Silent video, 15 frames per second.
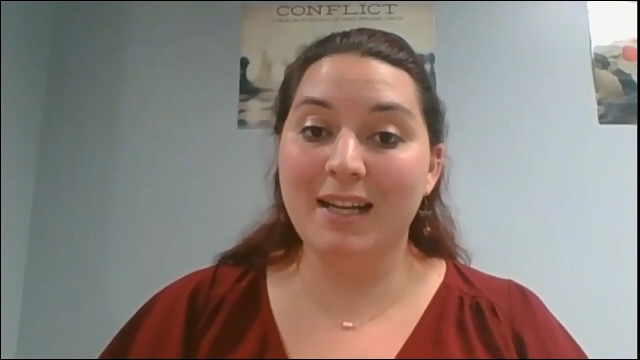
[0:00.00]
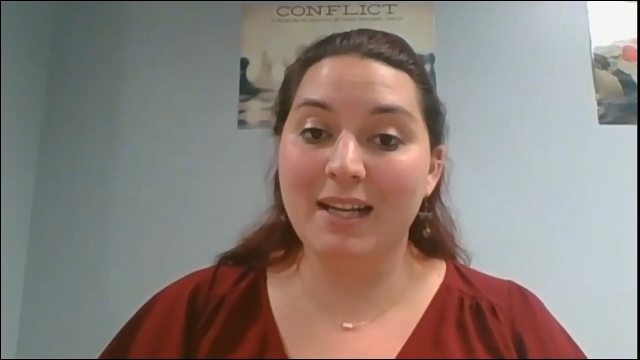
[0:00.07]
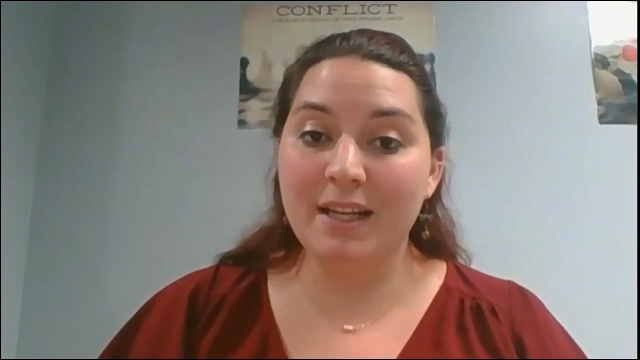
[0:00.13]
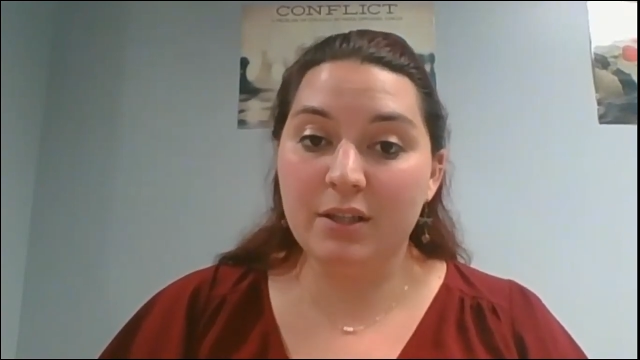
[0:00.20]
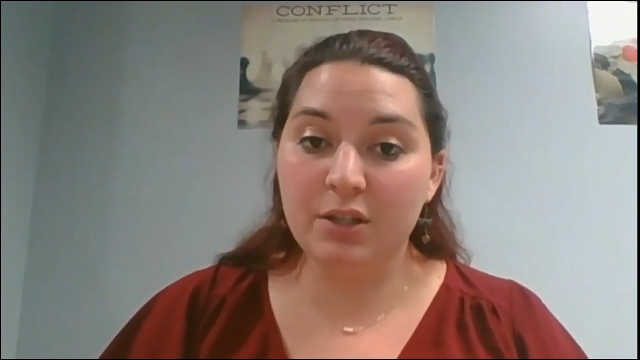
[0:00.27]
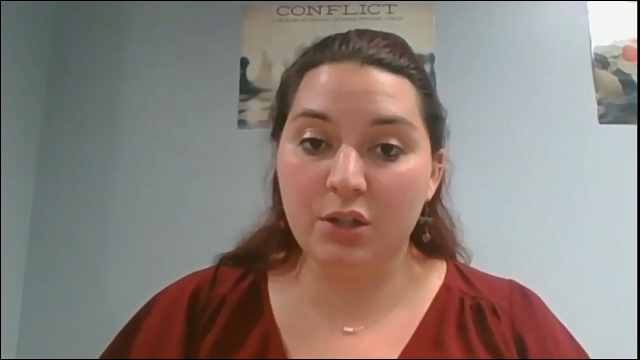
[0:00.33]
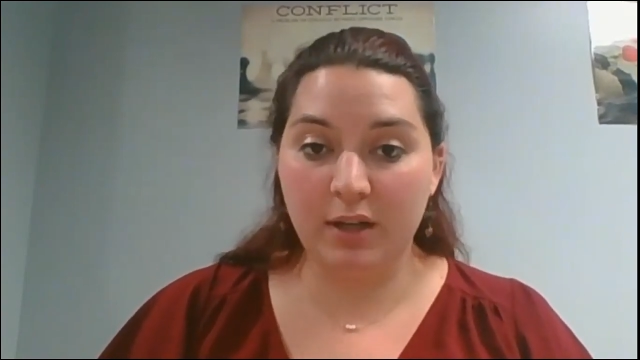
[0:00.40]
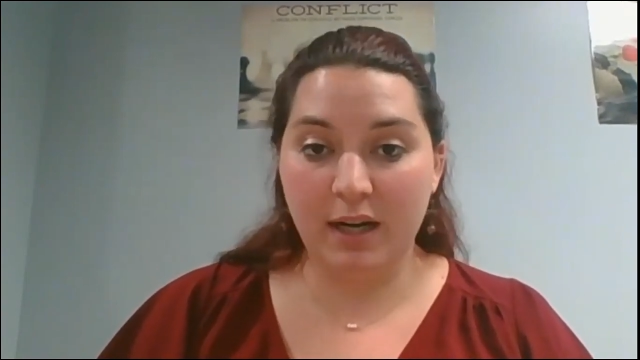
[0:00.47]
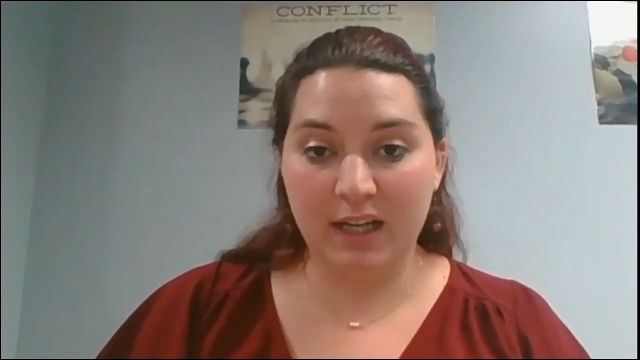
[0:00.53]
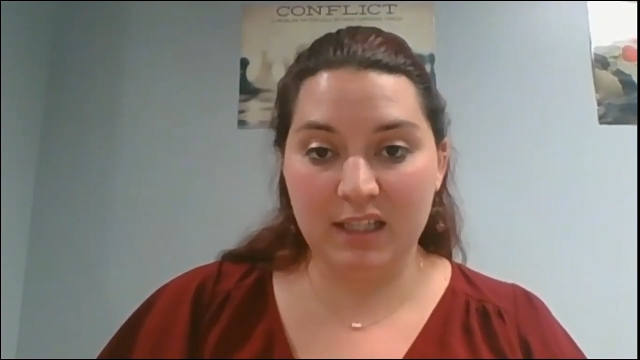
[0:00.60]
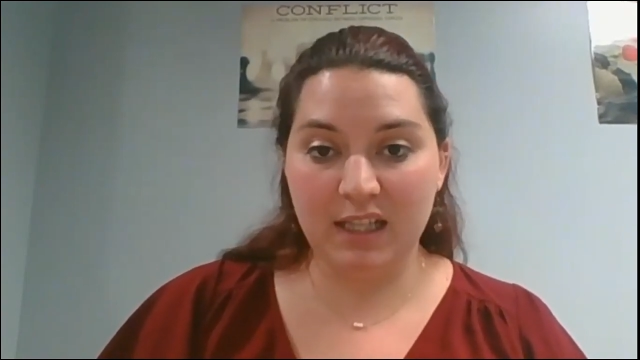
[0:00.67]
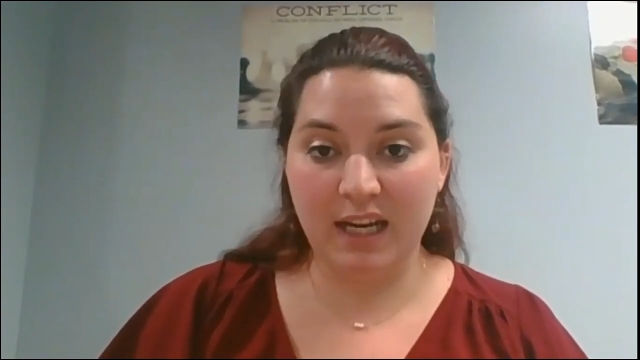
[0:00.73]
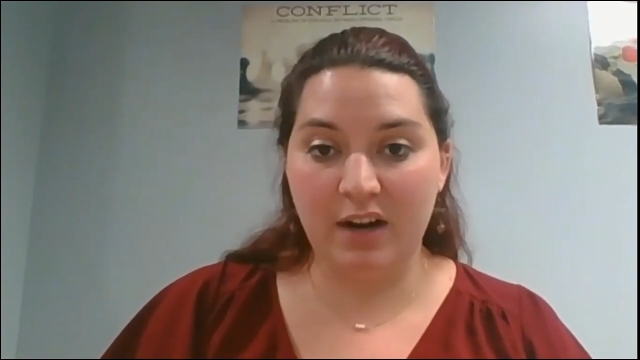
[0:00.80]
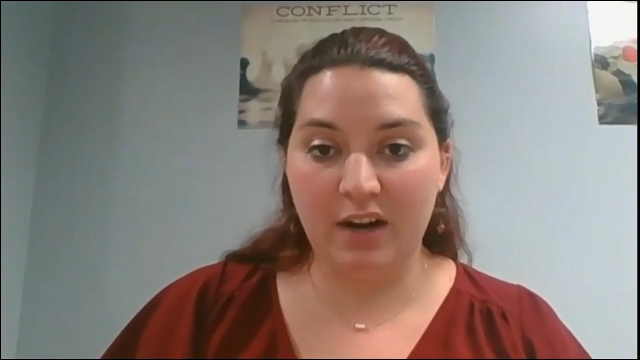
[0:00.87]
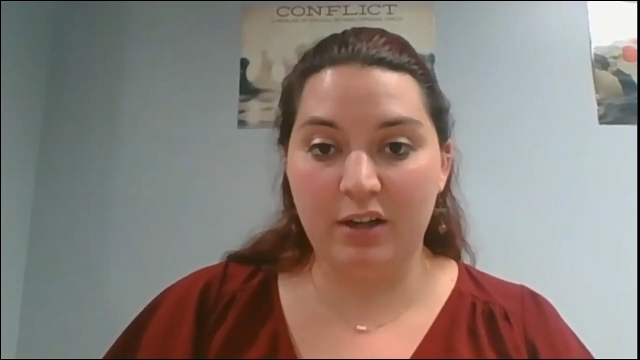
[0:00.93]
indirect
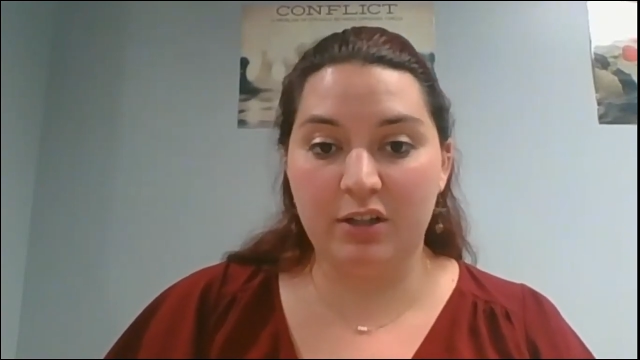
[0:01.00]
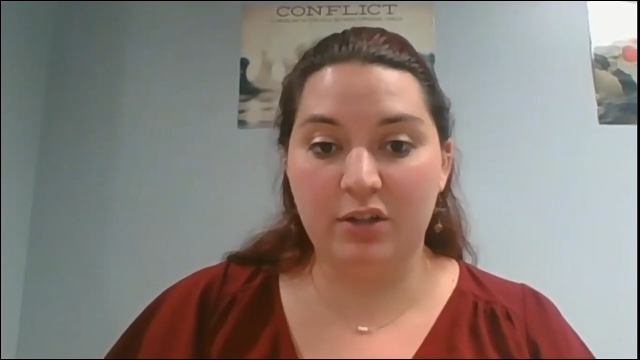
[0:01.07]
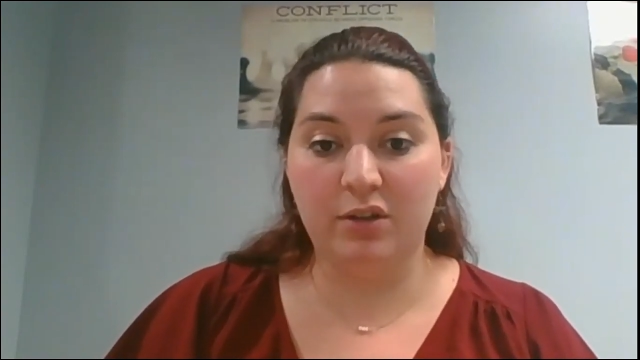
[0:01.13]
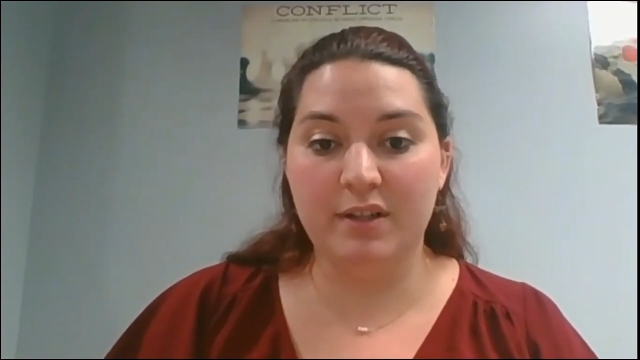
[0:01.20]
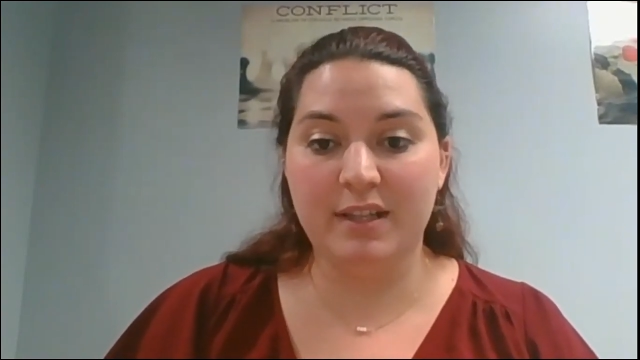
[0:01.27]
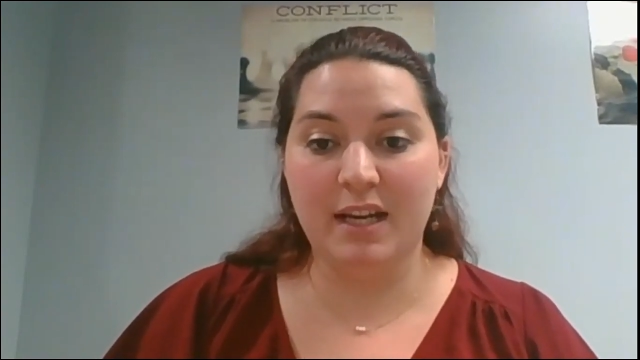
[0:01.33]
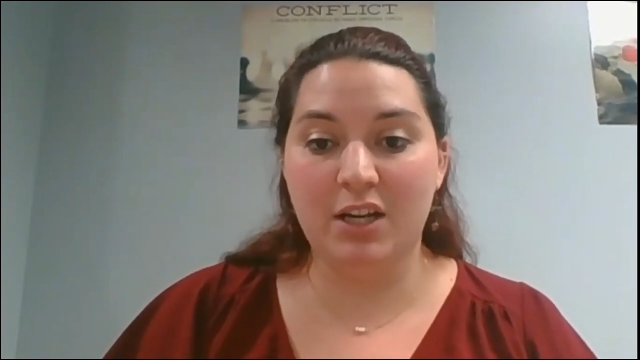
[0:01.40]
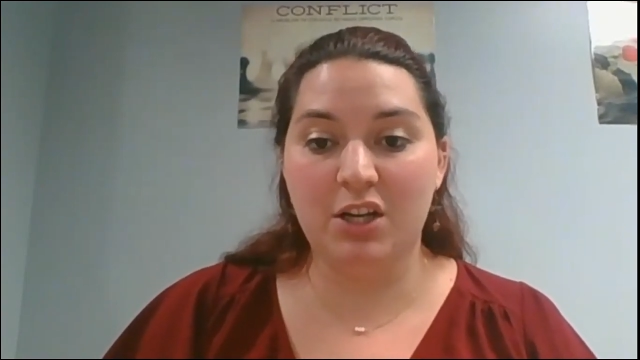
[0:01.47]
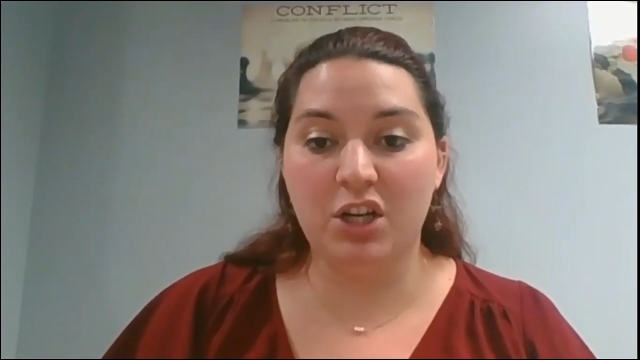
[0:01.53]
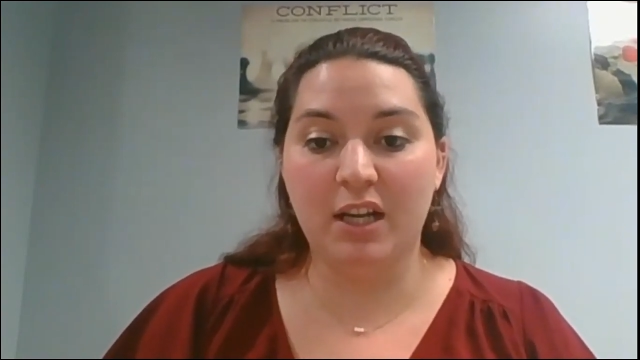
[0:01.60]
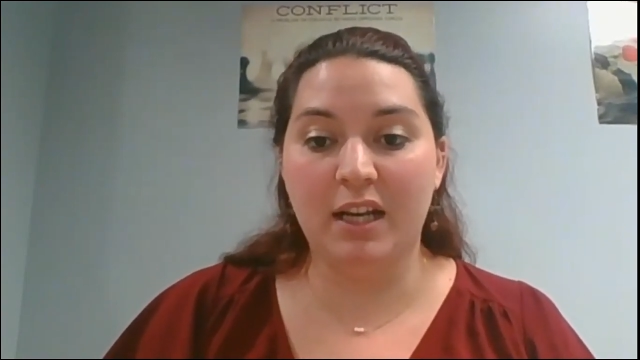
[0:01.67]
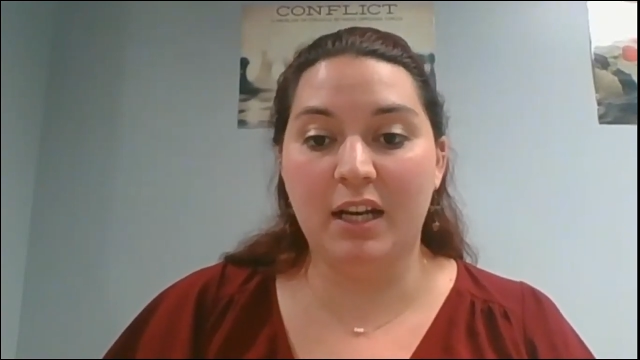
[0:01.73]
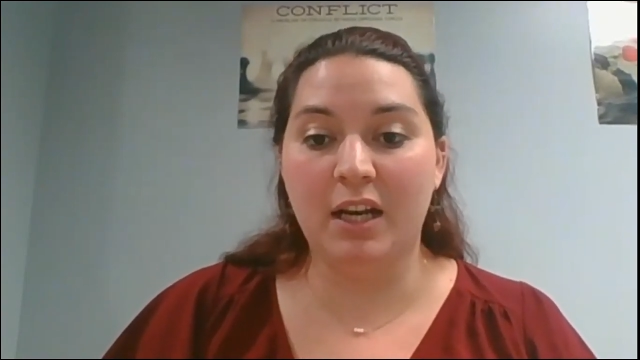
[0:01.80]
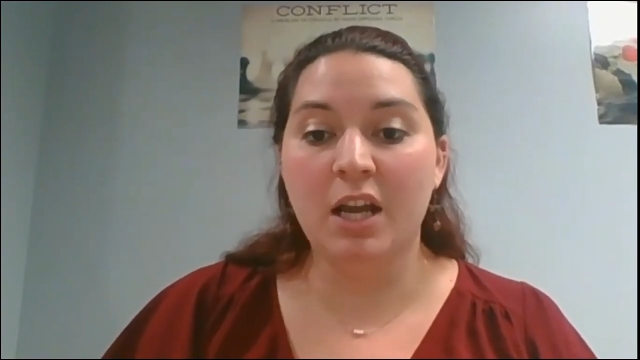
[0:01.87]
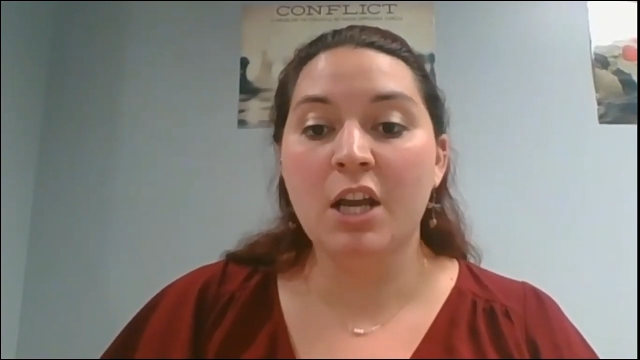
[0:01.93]

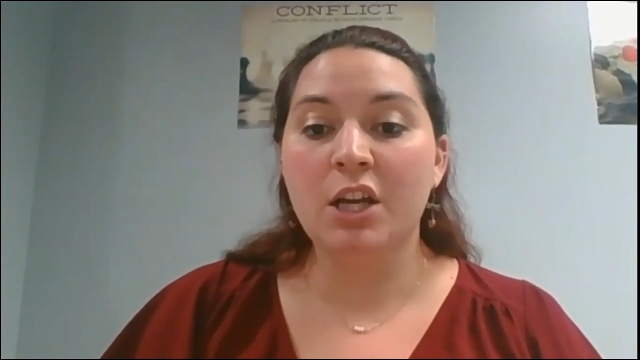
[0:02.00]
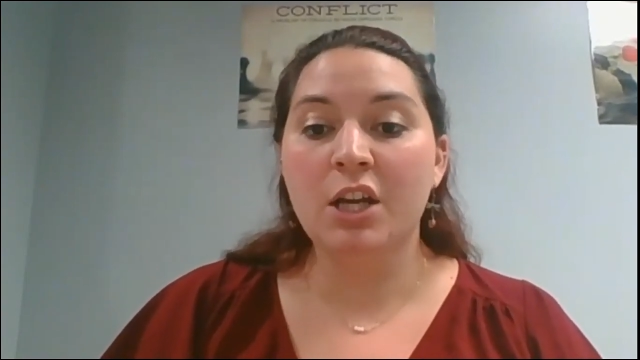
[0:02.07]
characterization